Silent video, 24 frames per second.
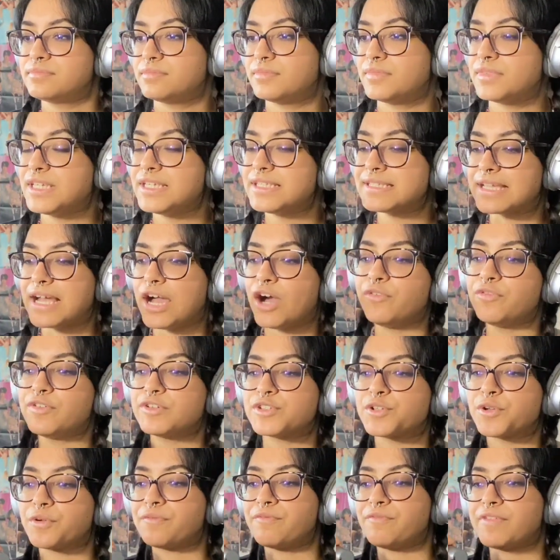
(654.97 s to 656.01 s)
these
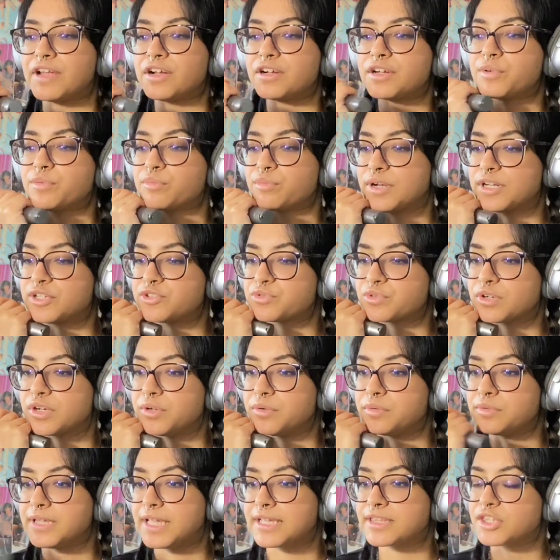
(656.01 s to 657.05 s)
outfits are very retro,
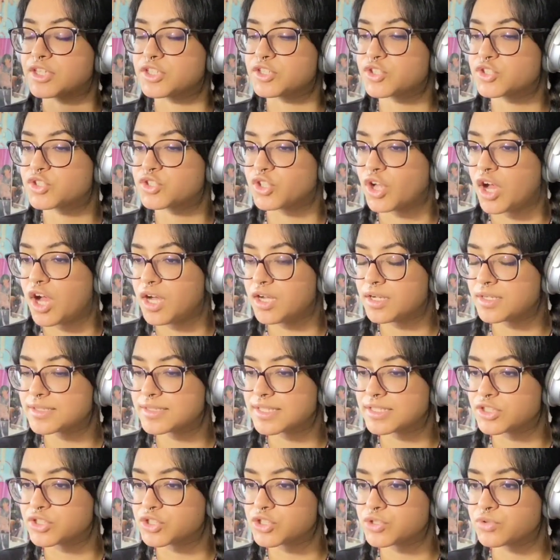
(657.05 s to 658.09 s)
like the
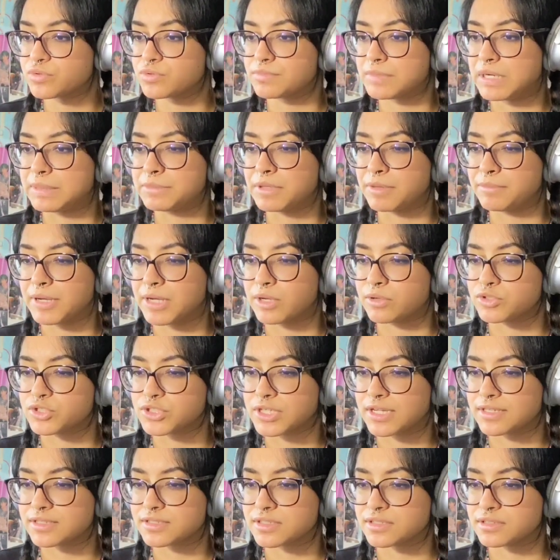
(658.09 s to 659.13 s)
socks and the shoes remind me of my
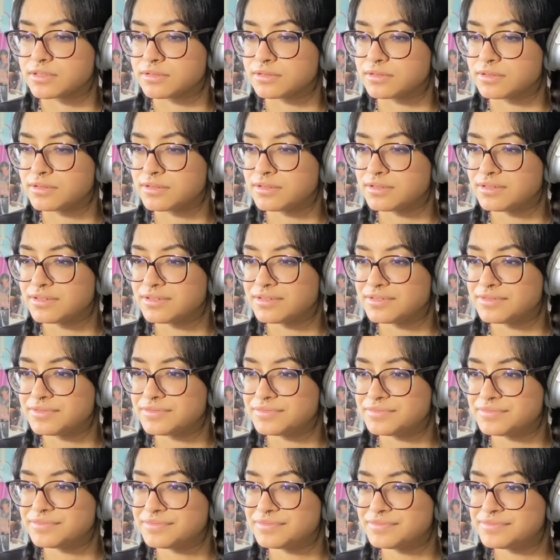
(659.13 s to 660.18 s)

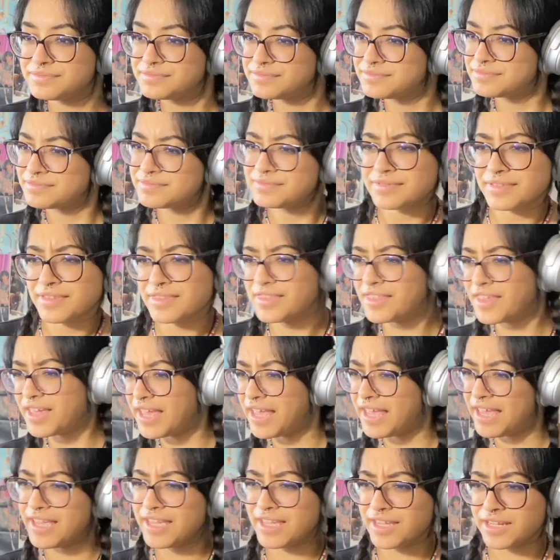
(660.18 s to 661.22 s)
hijab. The
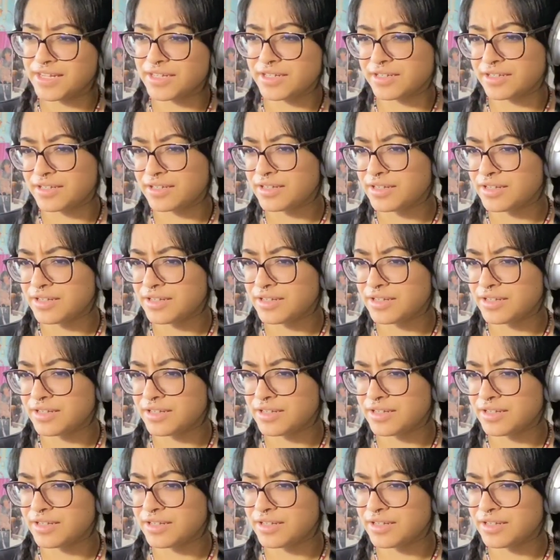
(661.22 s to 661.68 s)
head